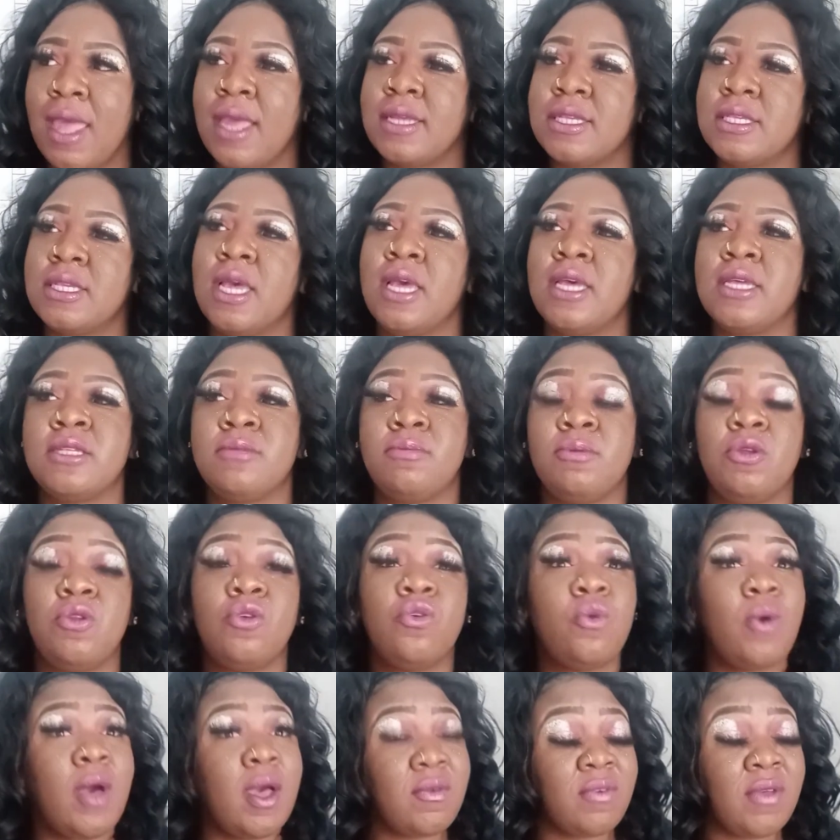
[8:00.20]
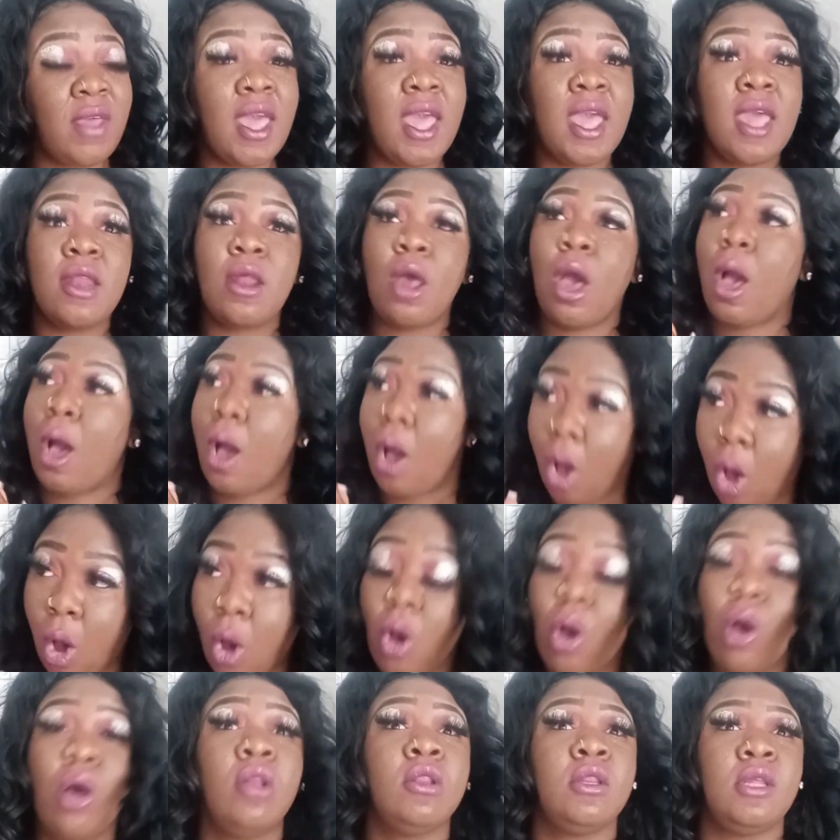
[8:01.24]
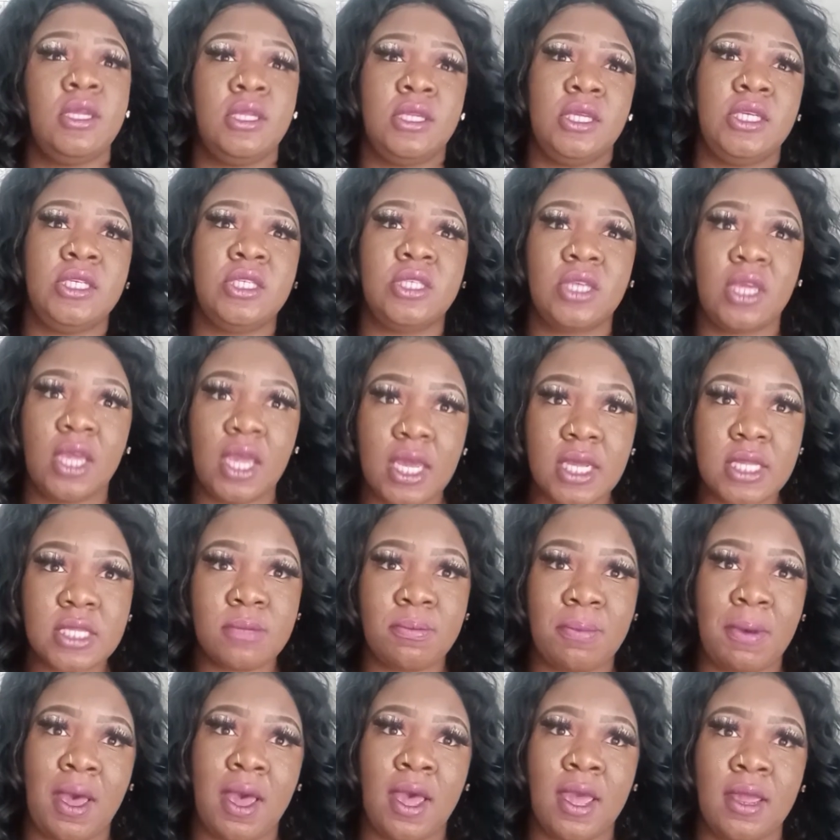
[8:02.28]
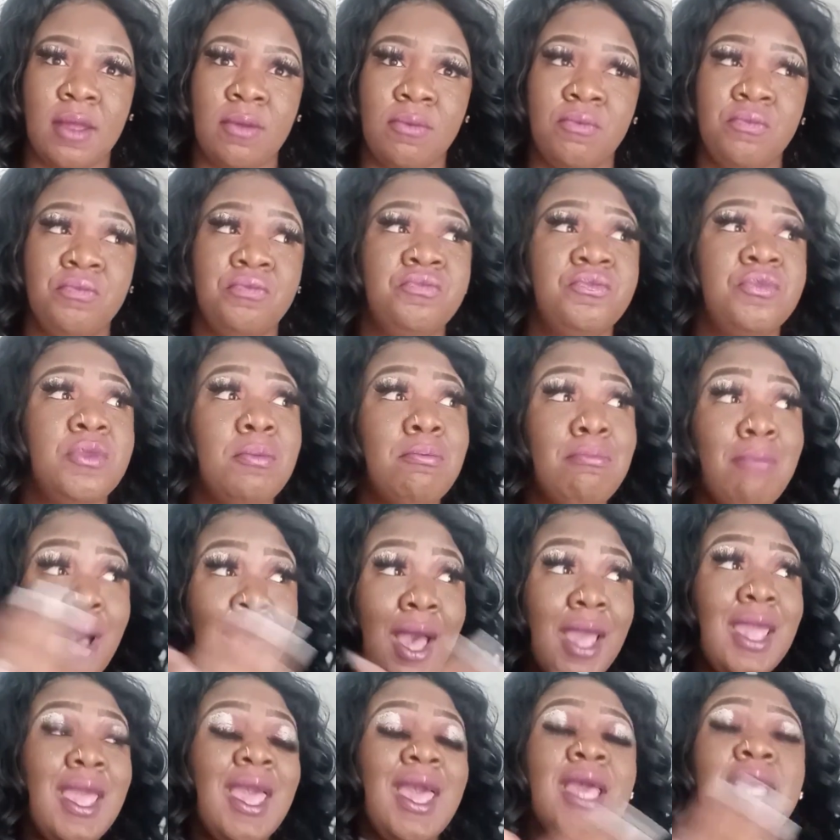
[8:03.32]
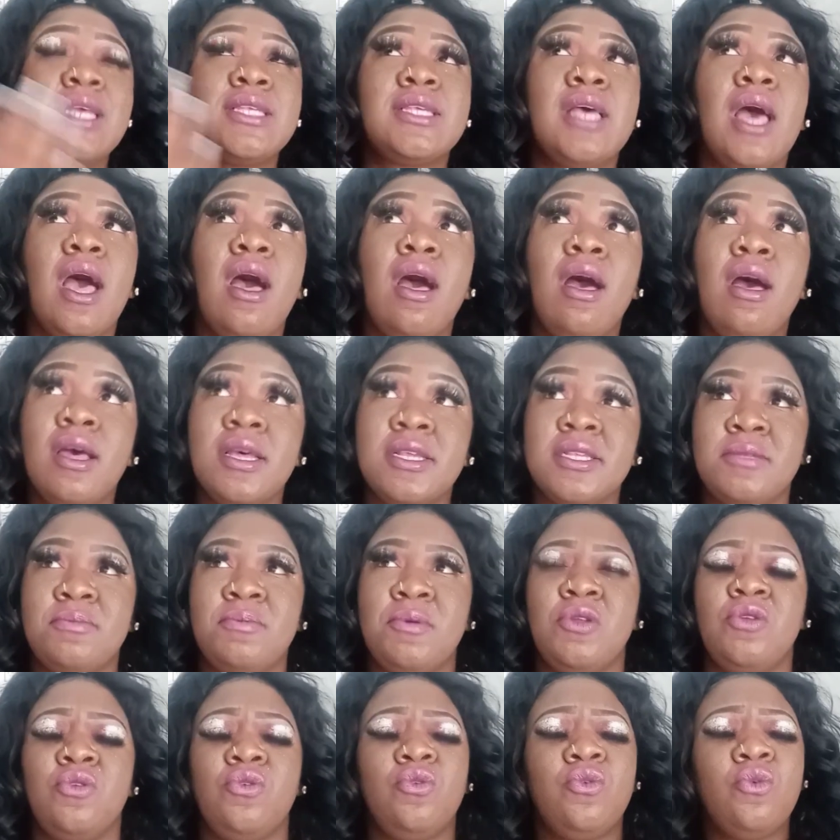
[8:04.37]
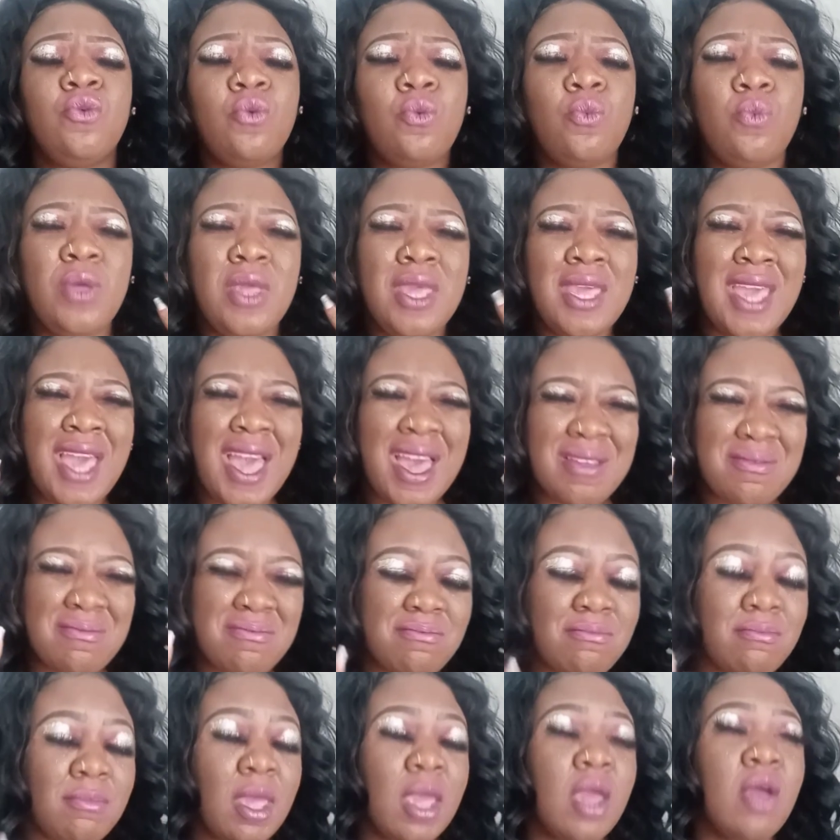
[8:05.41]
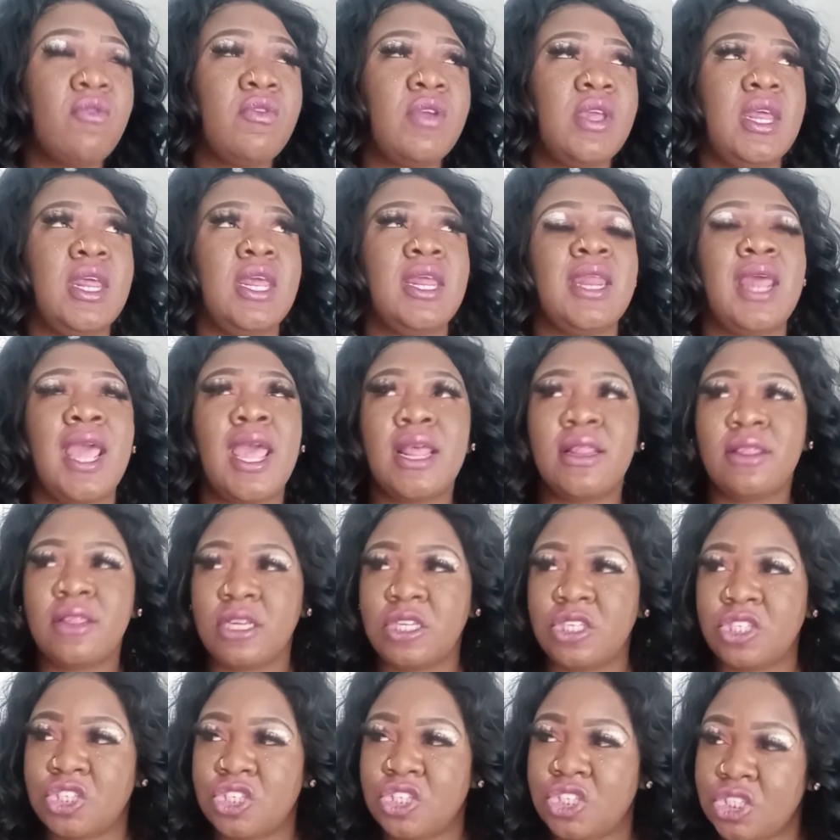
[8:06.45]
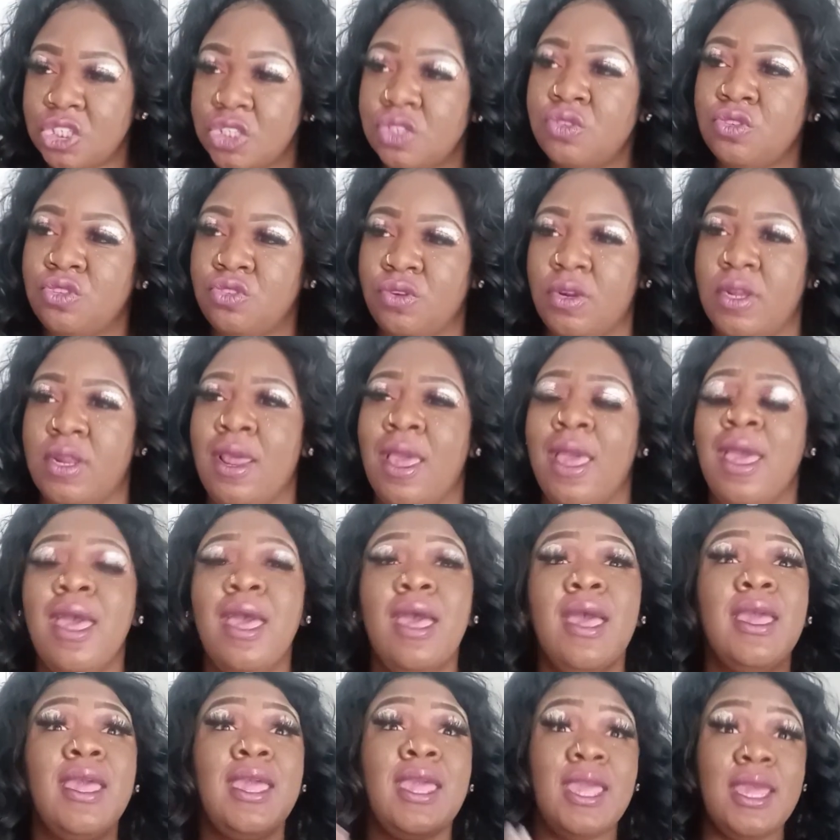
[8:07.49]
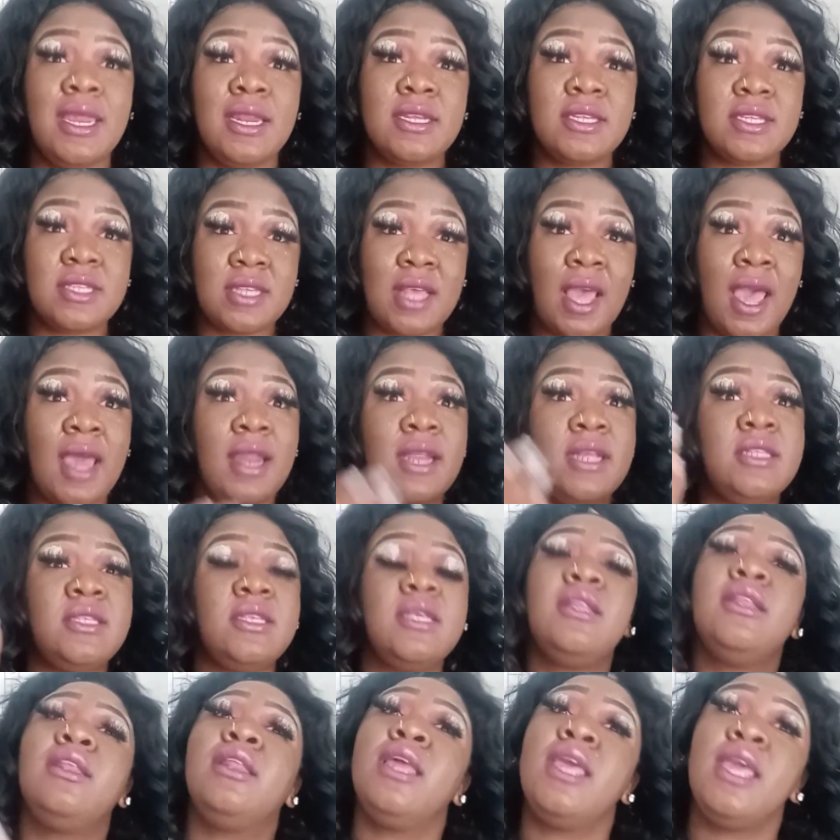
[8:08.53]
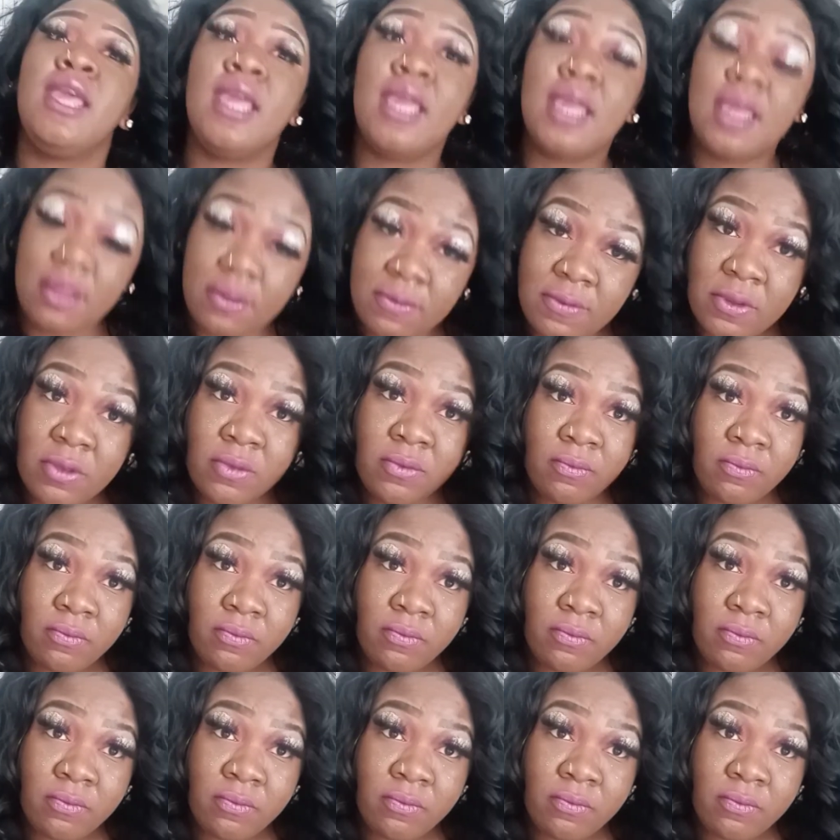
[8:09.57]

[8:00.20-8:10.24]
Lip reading: ex-husband, who I've had all of these kids by, my ex-husband, who we got married and had these children, he decided to leave